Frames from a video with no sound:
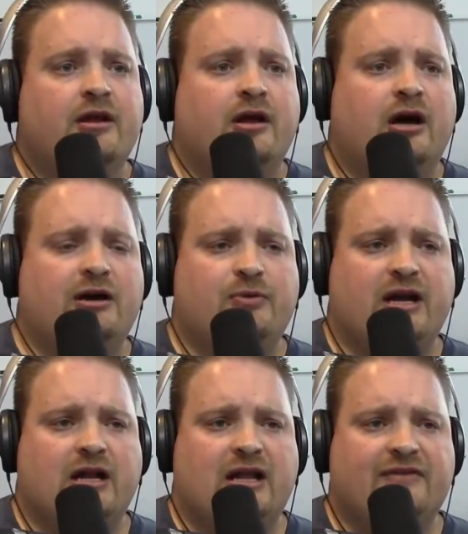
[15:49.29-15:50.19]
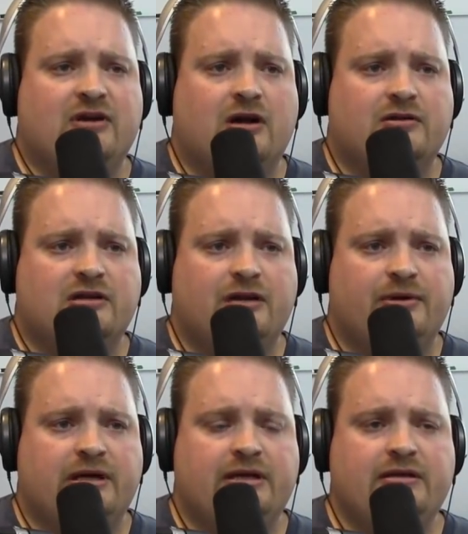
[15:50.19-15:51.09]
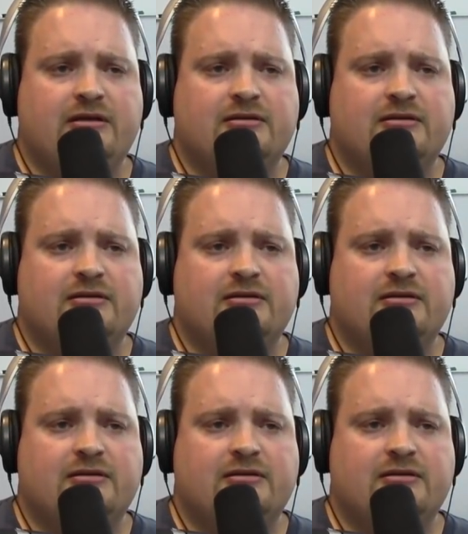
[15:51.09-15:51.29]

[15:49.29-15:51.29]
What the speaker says: All right, we got a live caller coming in.